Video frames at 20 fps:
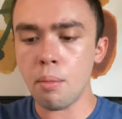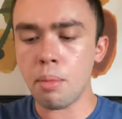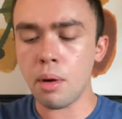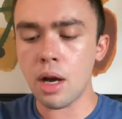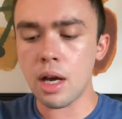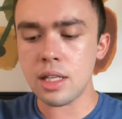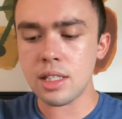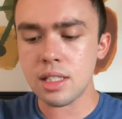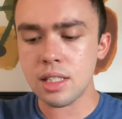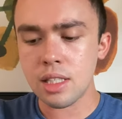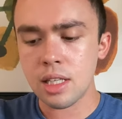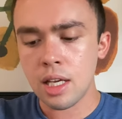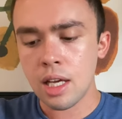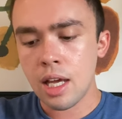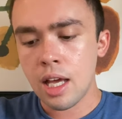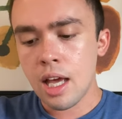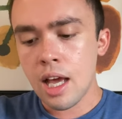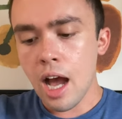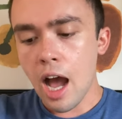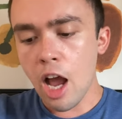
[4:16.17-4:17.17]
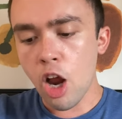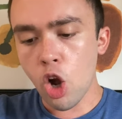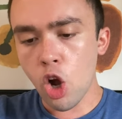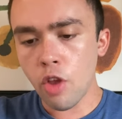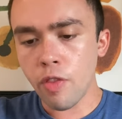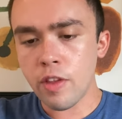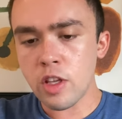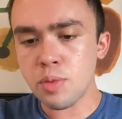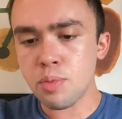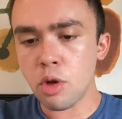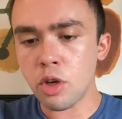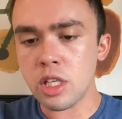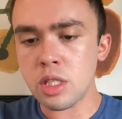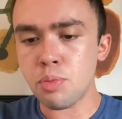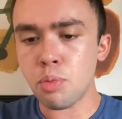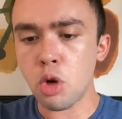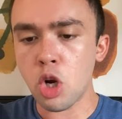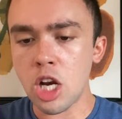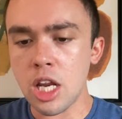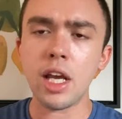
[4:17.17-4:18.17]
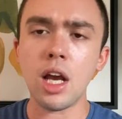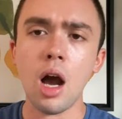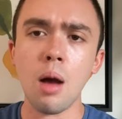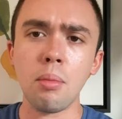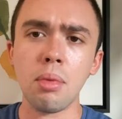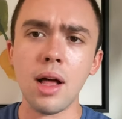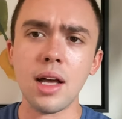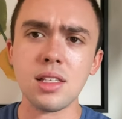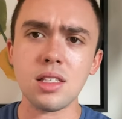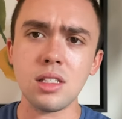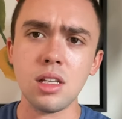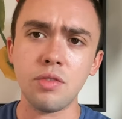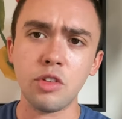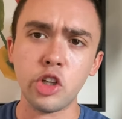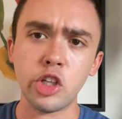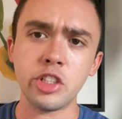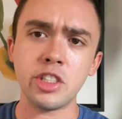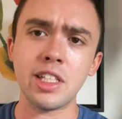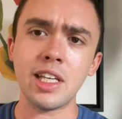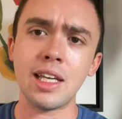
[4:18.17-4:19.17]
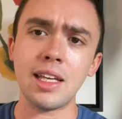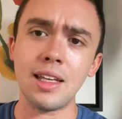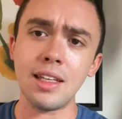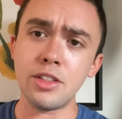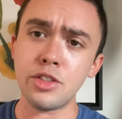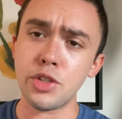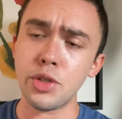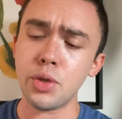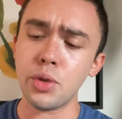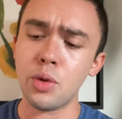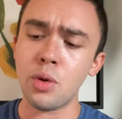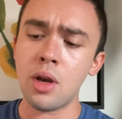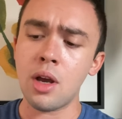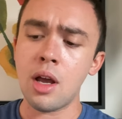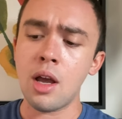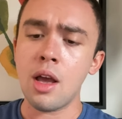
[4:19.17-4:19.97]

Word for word: But I heard this book is pretty complex and difficult to get into,